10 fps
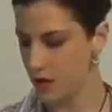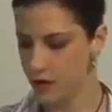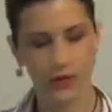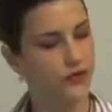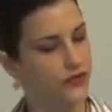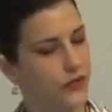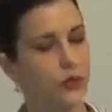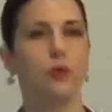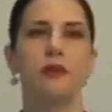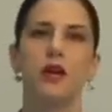Your foot
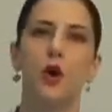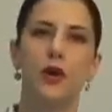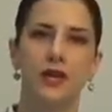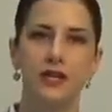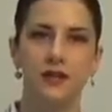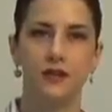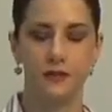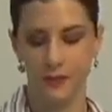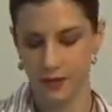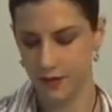will be going in
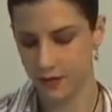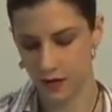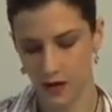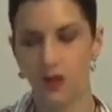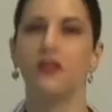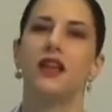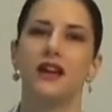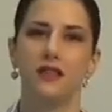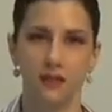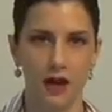here. This is all
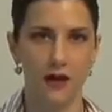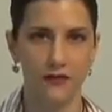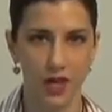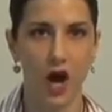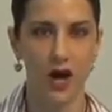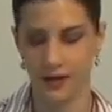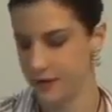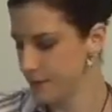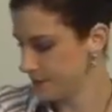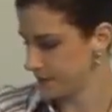nice soft
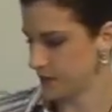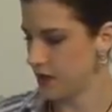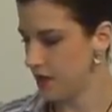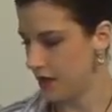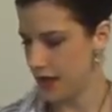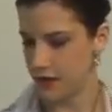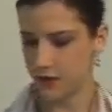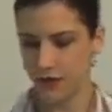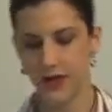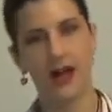cotton, and
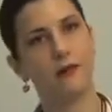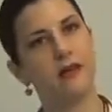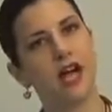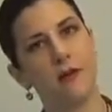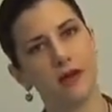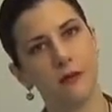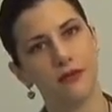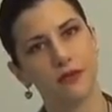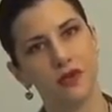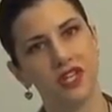your thigh will be coming up
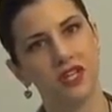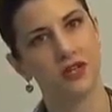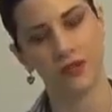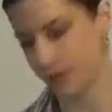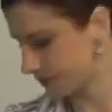through here.